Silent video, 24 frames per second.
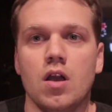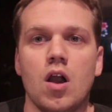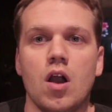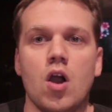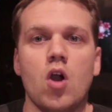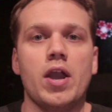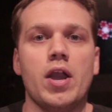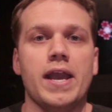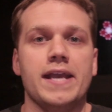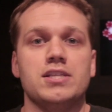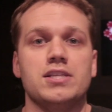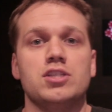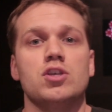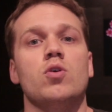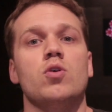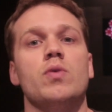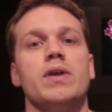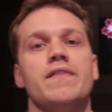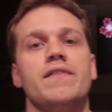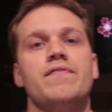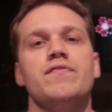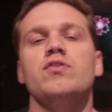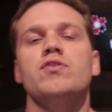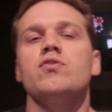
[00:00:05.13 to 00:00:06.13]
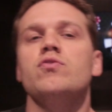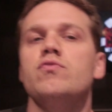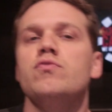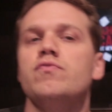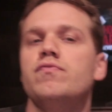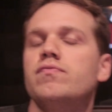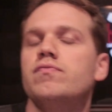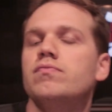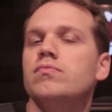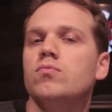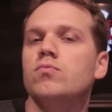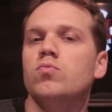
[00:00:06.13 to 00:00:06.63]
Okay, so if
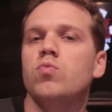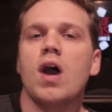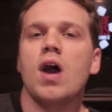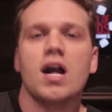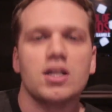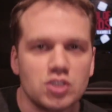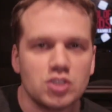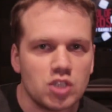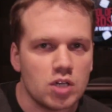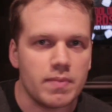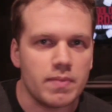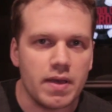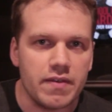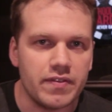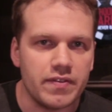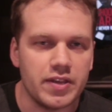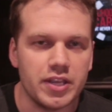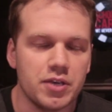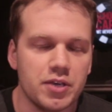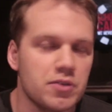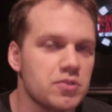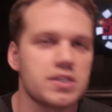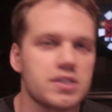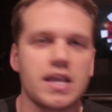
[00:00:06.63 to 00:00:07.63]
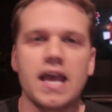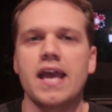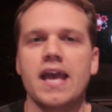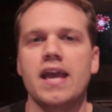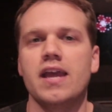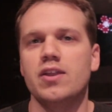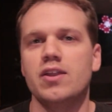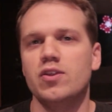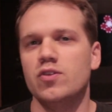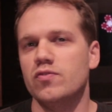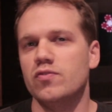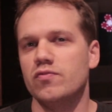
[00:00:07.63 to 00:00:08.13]
you've watched all my videos
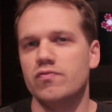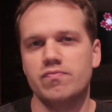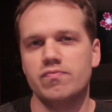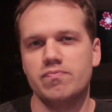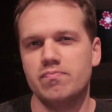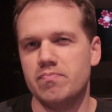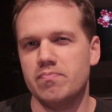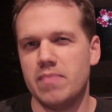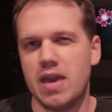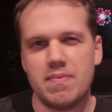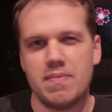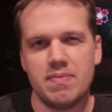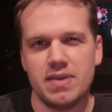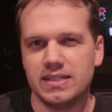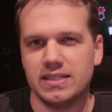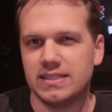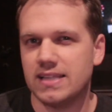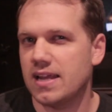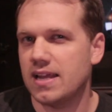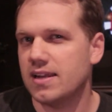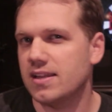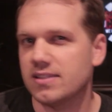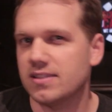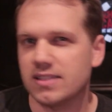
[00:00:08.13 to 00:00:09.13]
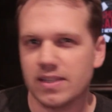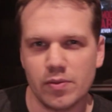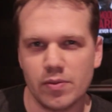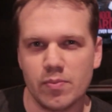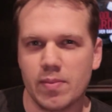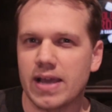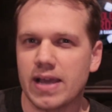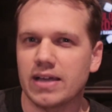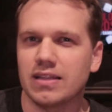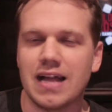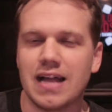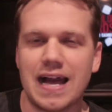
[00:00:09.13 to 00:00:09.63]
and you've maybe attended some of
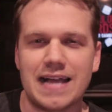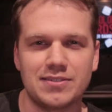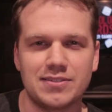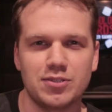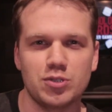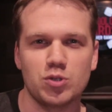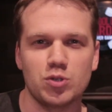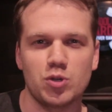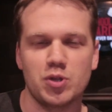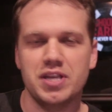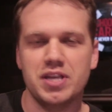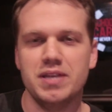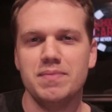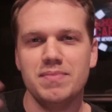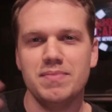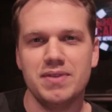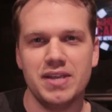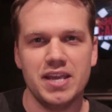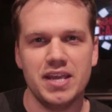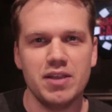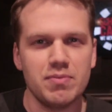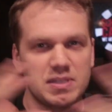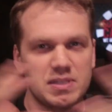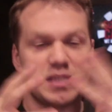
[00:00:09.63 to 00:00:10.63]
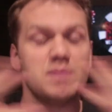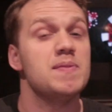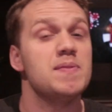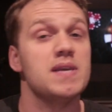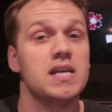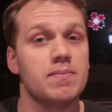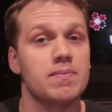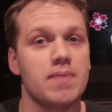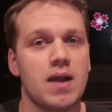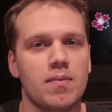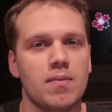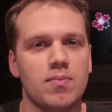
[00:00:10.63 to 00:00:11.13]
my classes or hear me
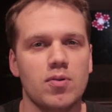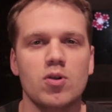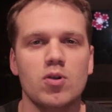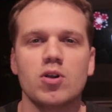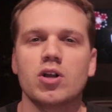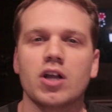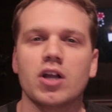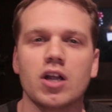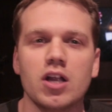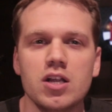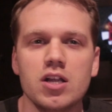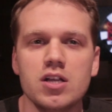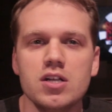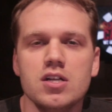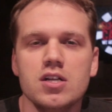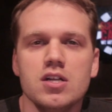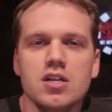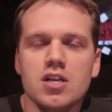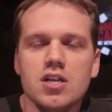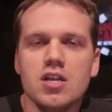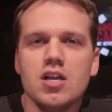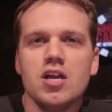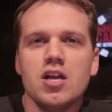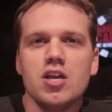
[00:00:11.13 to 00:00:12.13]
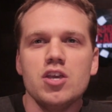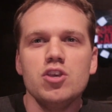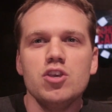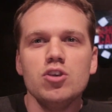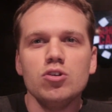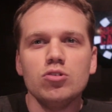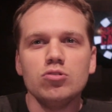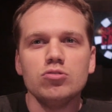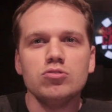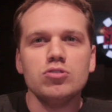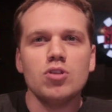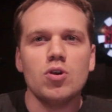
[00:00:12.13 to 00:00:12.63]
speak about poker,
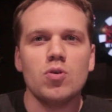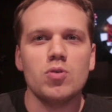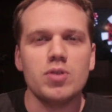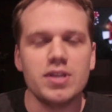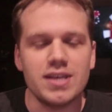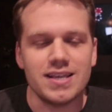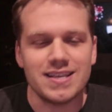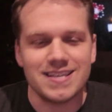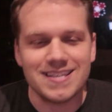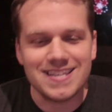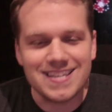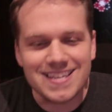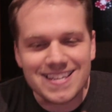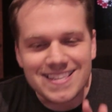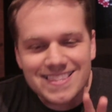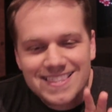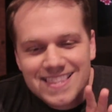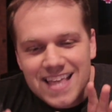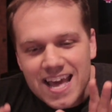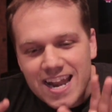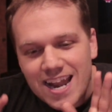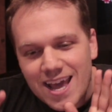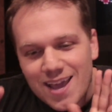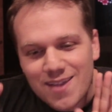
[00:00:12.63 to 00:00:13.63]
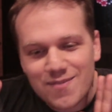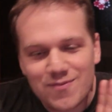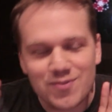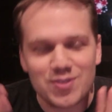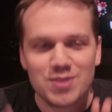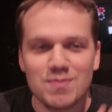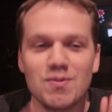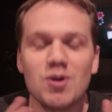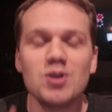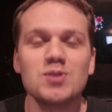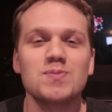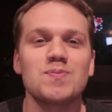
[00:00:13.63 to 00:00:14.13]
you'll notice that for
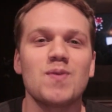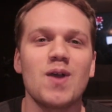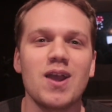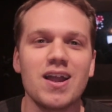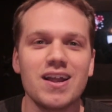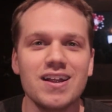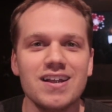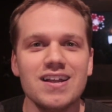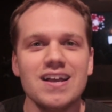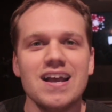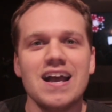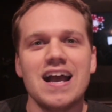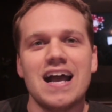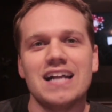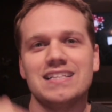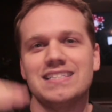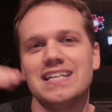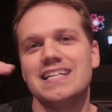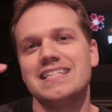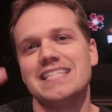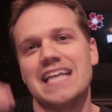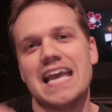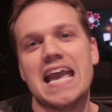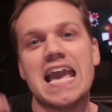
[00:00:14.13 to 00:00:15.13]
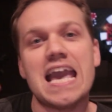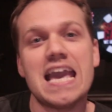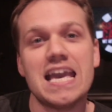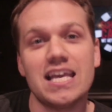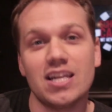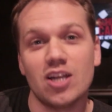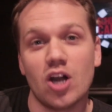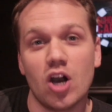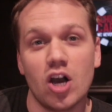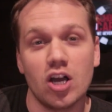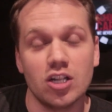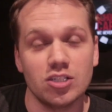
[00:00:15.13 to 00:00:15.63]
the most part, I tend to
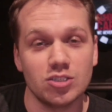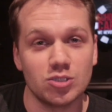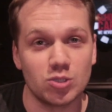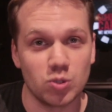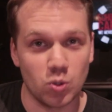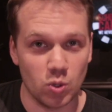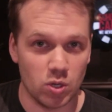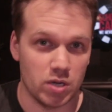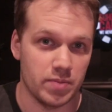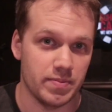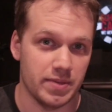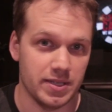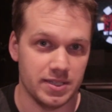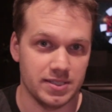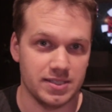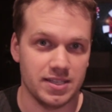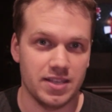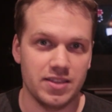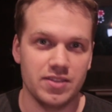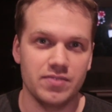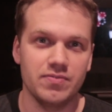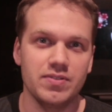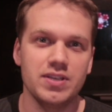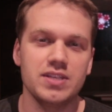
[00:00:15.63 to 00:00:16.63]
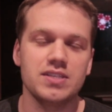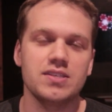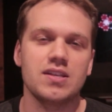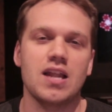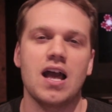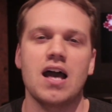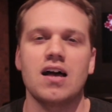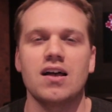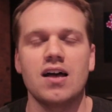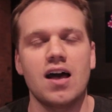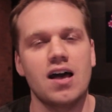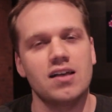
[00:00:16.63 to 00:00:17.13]
hate on tournaments. And the reason
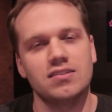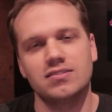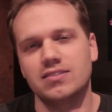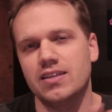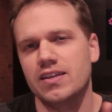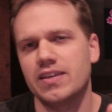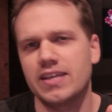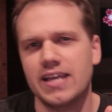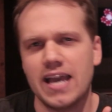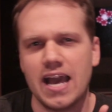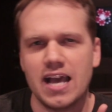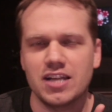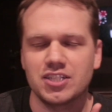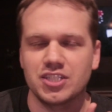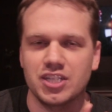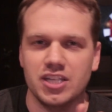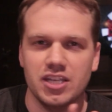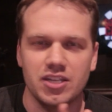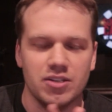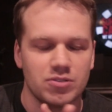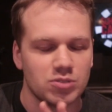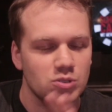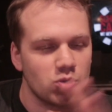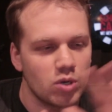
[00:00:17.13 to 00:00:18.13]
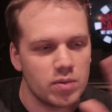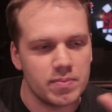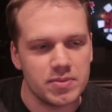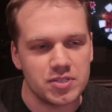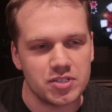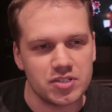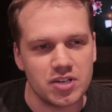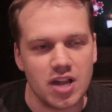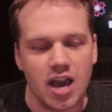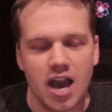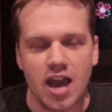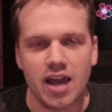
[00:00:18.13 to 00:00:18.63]
I'll say tournaments
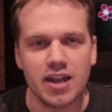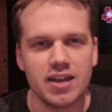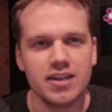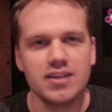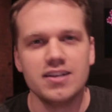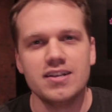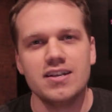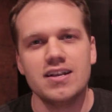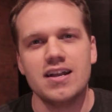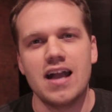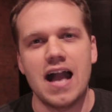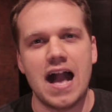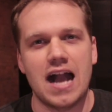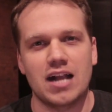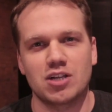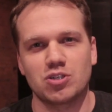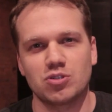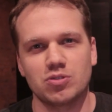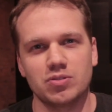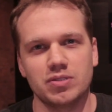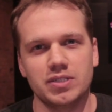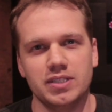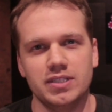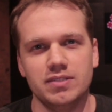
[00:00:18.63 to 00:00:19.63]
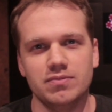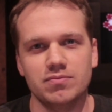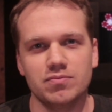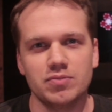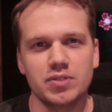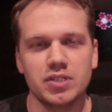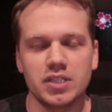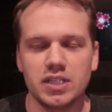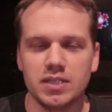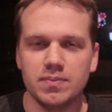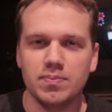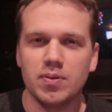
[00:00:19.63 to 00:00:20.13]
are not actually
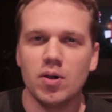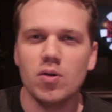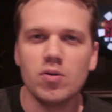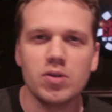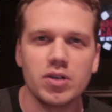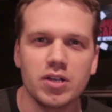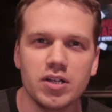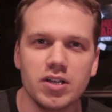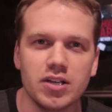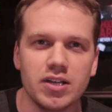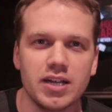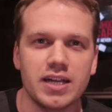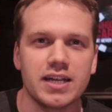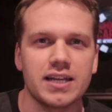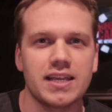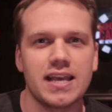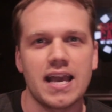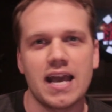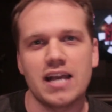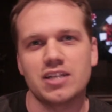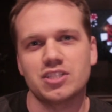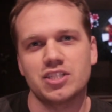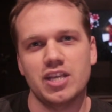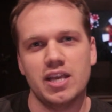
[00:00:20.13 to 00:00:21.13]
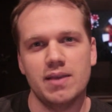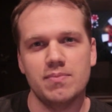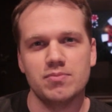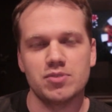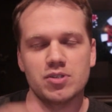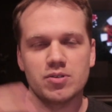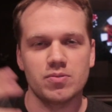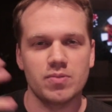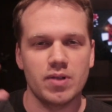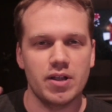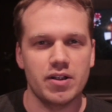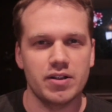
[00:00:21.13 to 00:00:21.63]
really poker and cash games
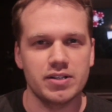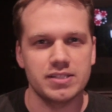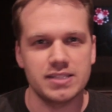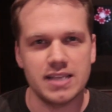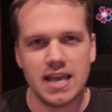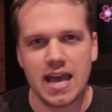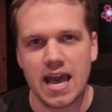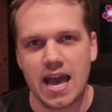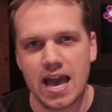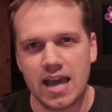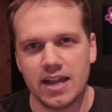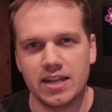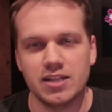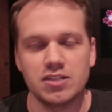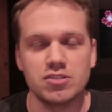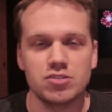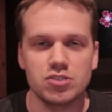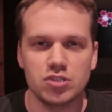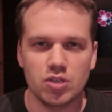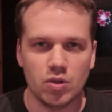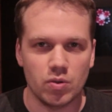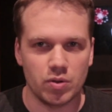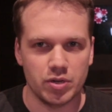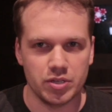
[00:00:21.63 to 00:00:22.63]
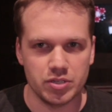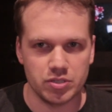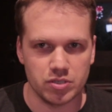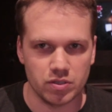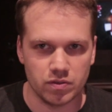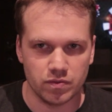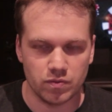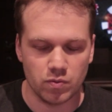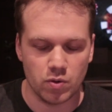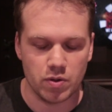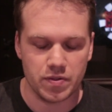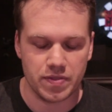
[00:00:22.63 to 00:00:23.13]
are where it's at and so on and so
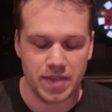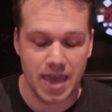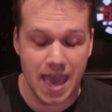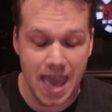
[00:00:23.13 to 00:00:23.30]
forth.